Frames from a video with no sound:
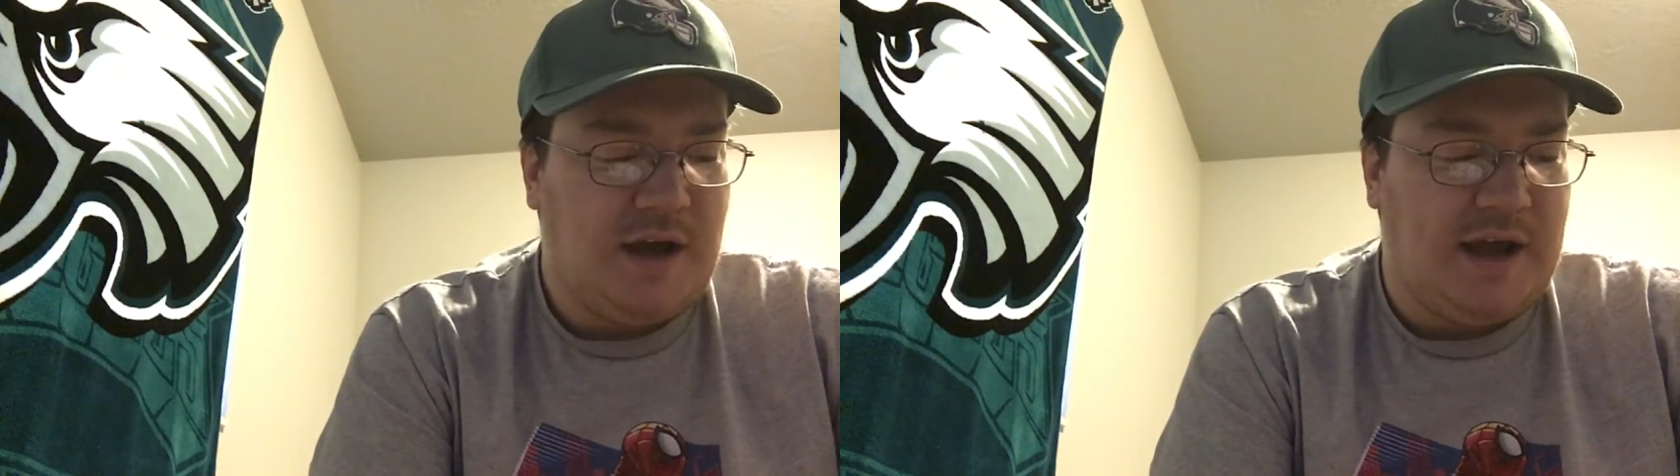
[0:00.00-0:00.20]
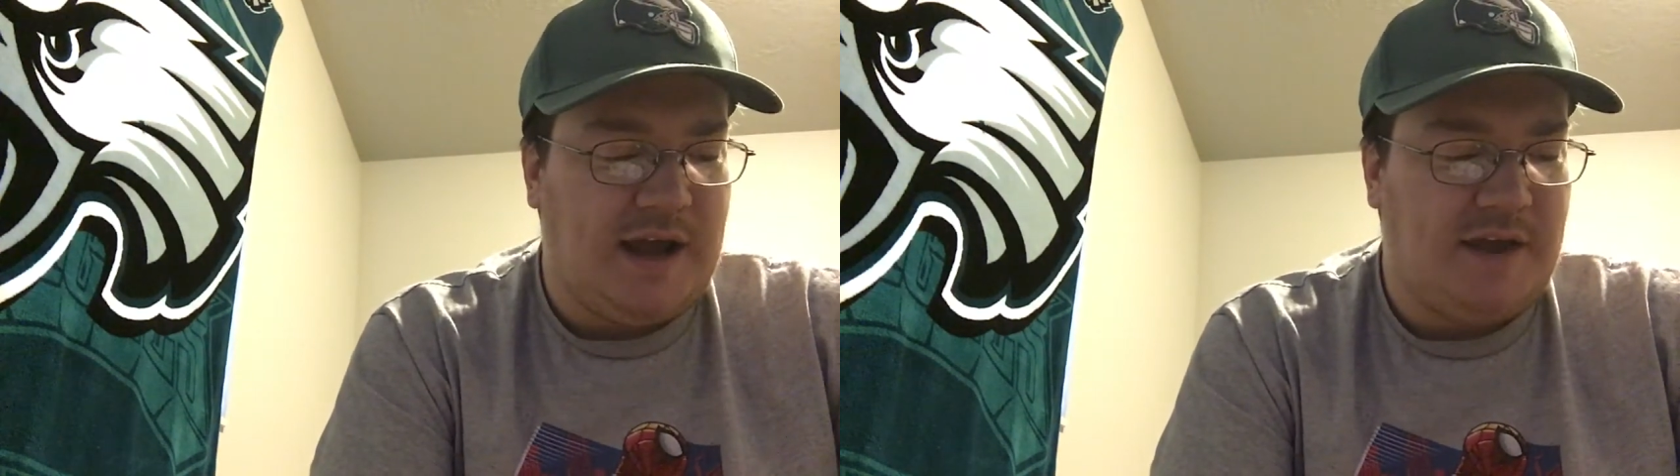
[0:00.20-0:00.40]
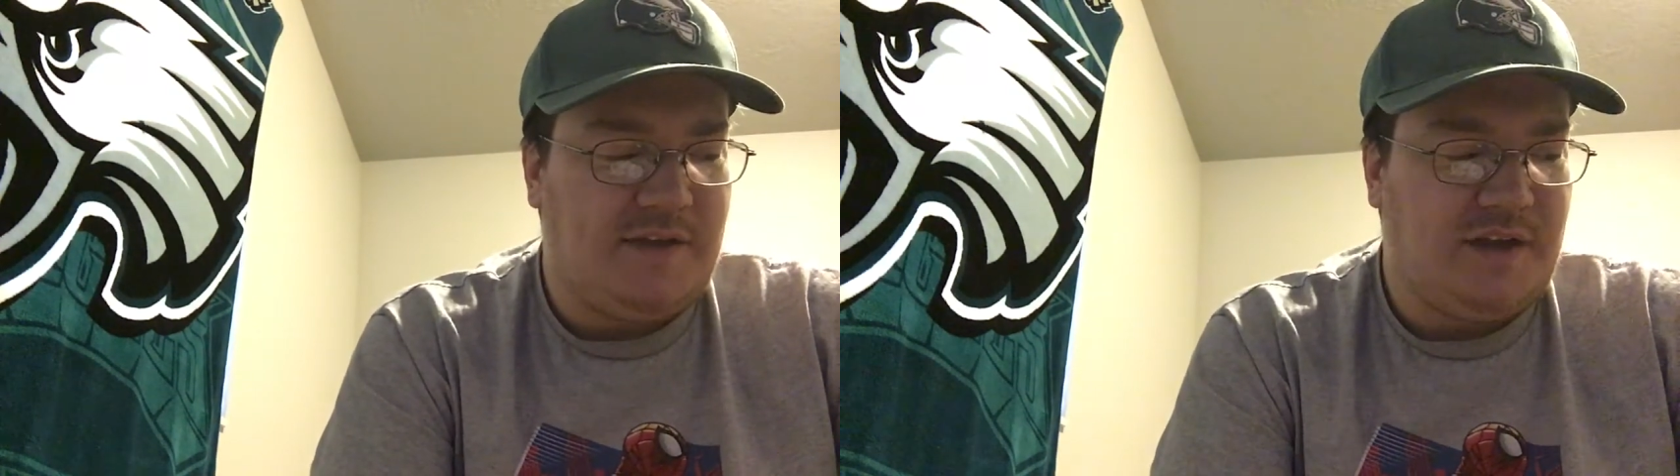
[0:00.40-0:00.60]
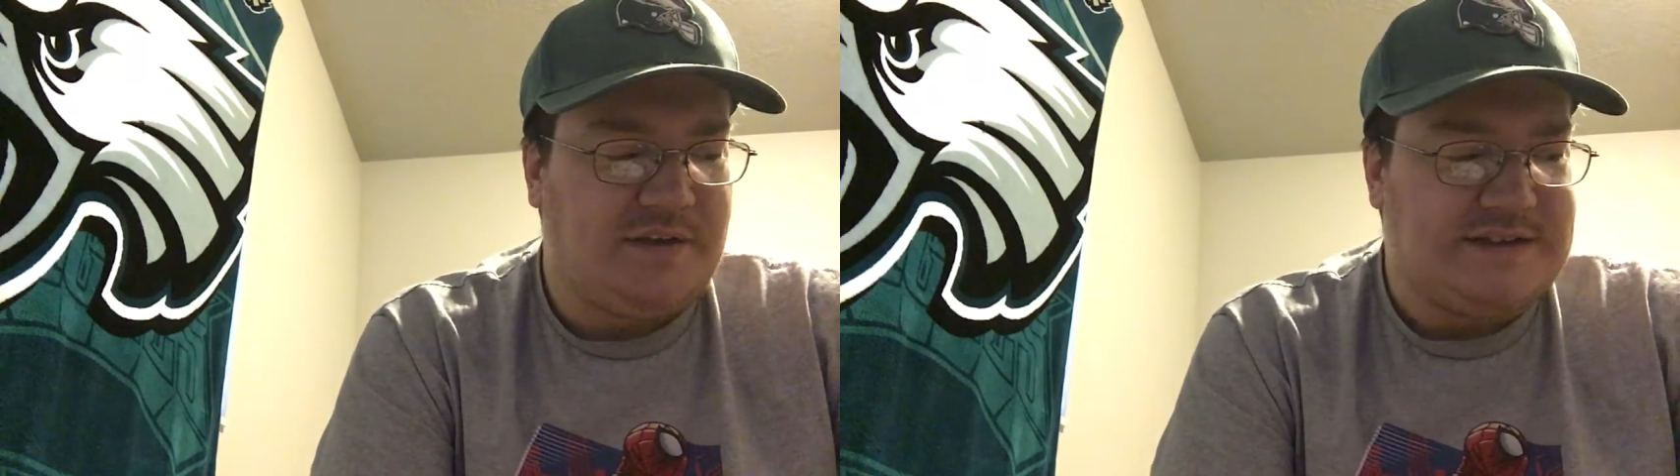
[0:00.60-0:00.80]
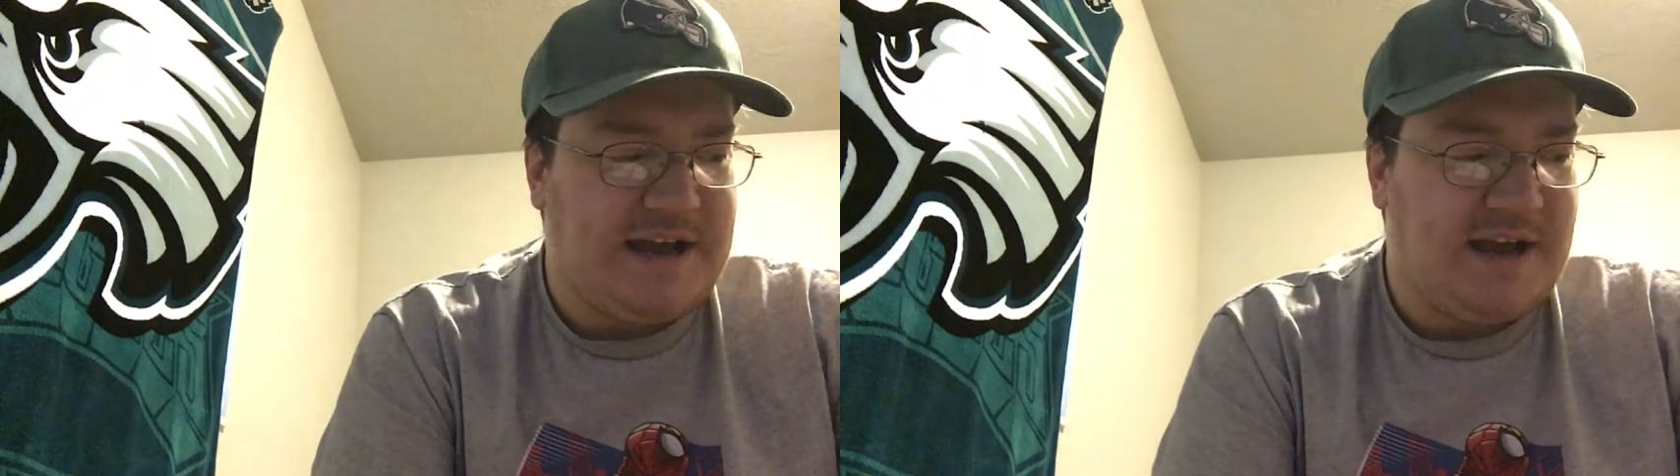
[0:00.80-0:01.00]
And the
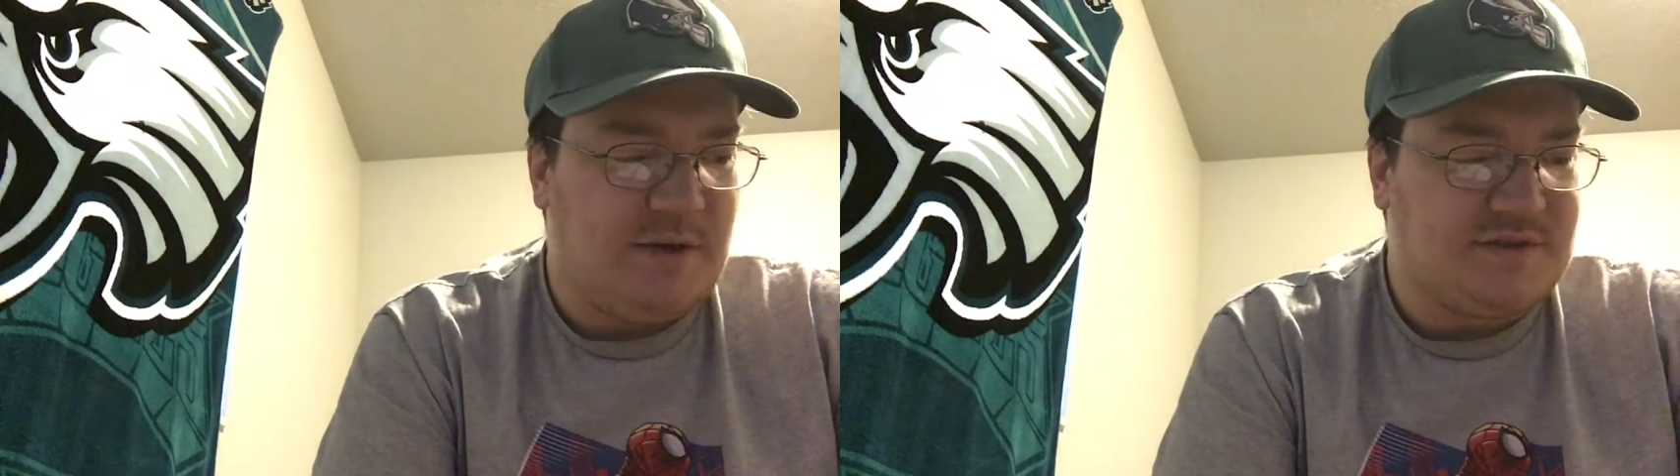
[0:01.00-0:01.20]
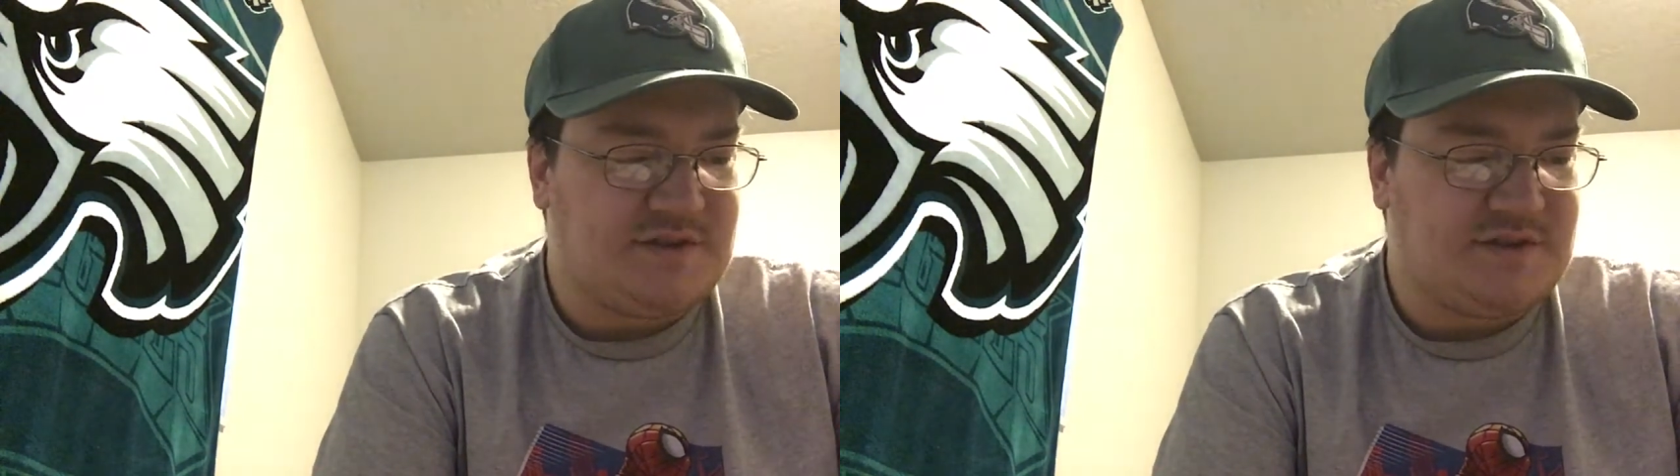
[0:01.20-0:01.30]
other day, I was